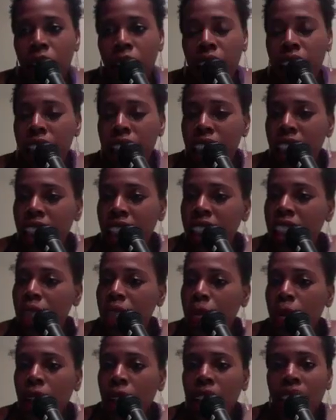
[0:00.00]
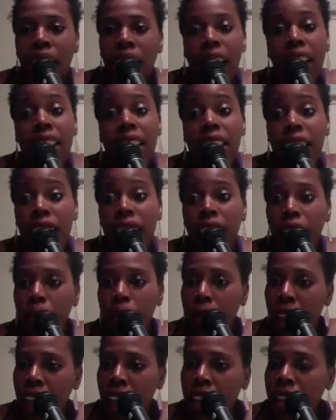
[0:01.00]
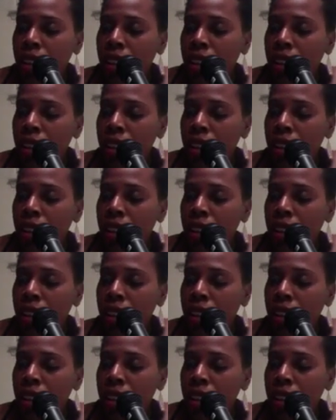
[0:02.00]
Because at this point, I got silly cuts.